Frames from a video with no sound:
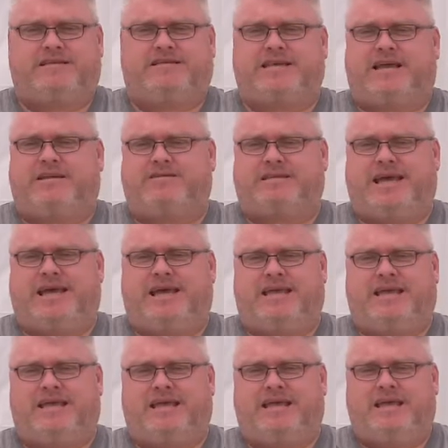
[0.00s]
in San
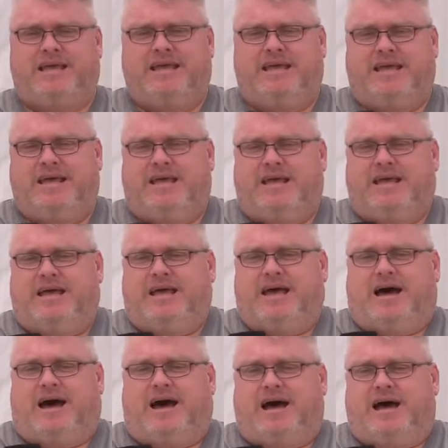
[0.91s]
Jose.
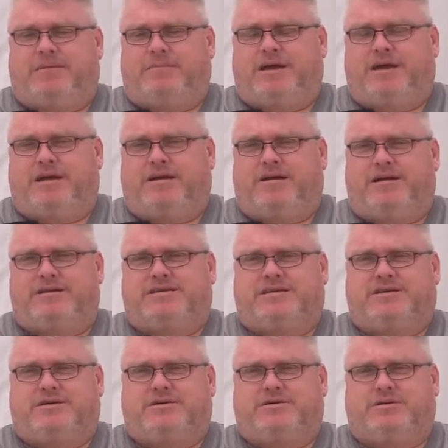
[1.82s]
I'm here
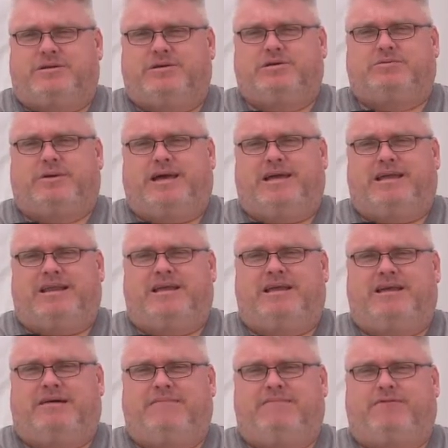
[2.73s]
to lose weight.
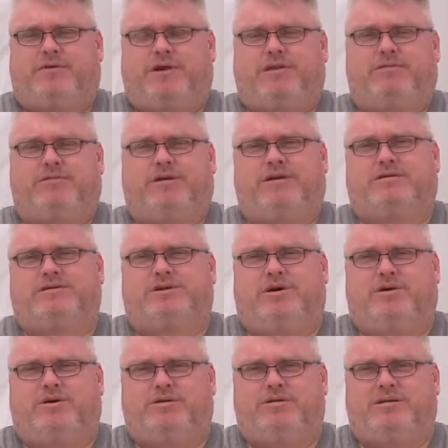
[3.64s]
I'm 43 years
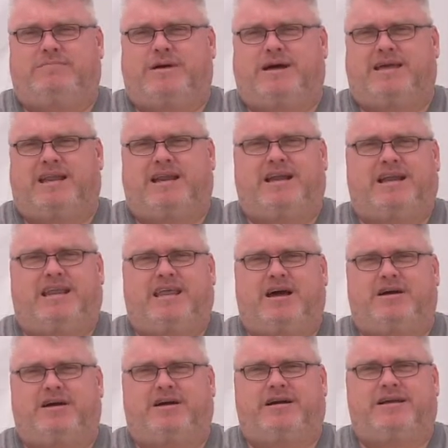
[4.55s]
old. I'm not getting any
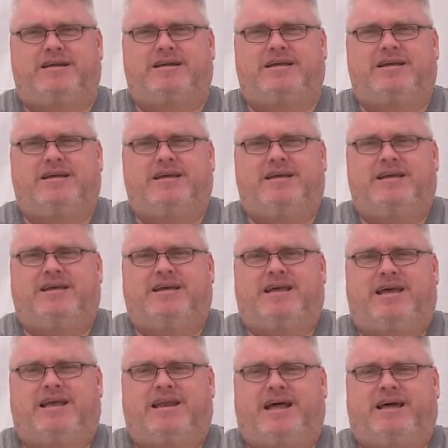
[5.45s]
younger.
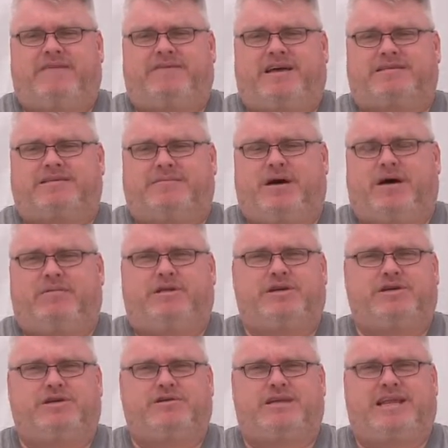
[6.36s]
And I've got some health
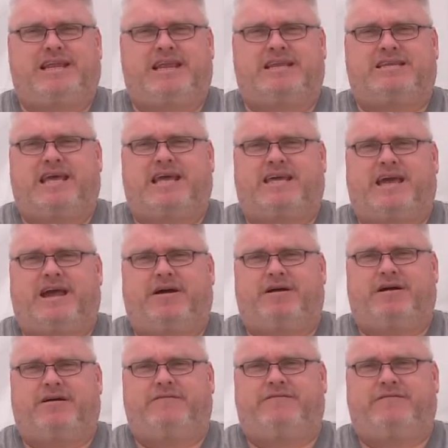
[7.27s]
issues I need to take
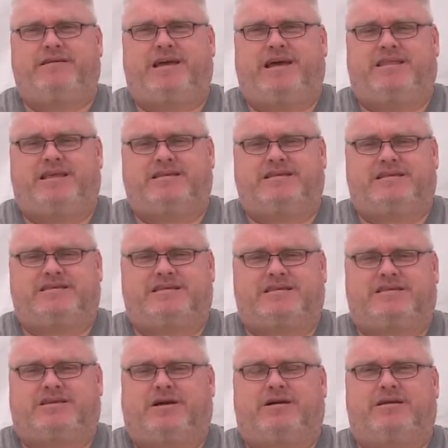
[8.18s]
care of. And this is
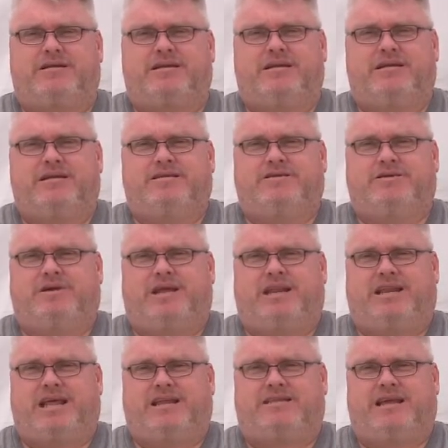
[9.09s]
the start to
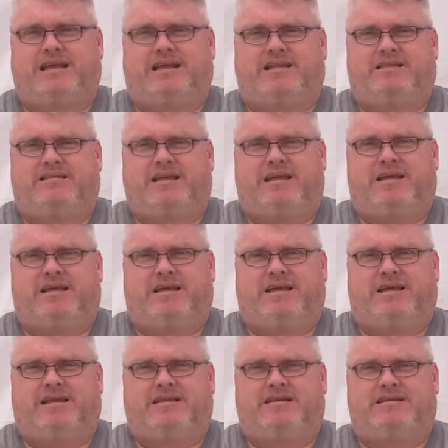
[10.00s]
getting that taken
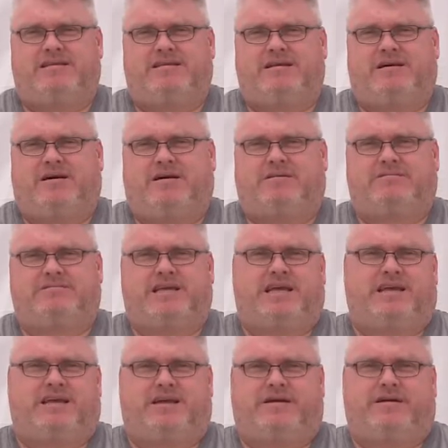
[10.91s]
and all
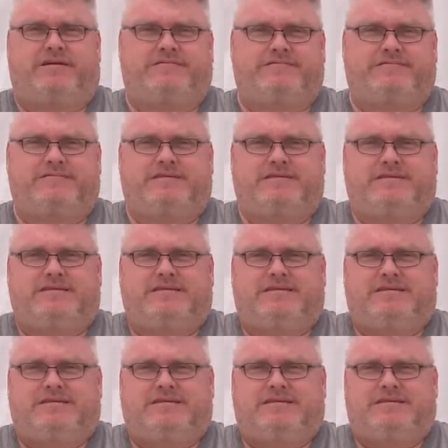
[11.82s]
taken care of.
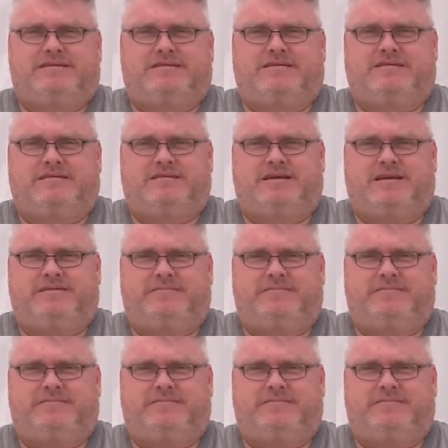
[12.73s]
Good morning. Are